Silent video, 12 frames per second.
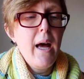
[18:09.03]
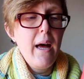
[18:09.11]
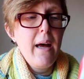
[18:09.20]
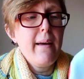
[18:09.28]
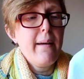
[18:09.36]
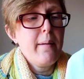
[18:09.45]

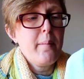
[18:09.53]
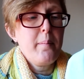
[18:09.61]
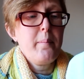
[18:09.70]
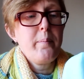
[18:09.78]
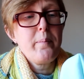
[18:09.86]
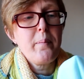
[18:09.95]

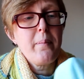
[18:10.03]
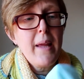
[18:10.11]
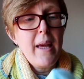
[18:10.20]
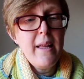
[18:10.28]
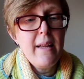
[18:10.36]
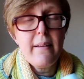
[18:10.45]

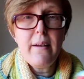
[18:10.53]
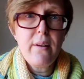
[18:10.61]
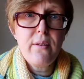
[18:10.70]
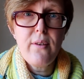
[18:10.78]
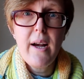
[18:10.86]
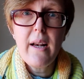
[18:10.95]
That's an
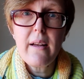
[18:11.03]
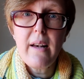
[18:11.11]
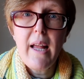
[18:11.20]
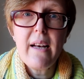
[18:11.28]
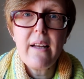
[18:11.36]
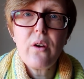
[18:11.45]
Australian
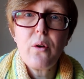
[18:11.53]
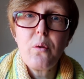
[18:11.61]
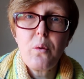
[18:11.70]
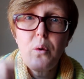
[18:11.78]
lady who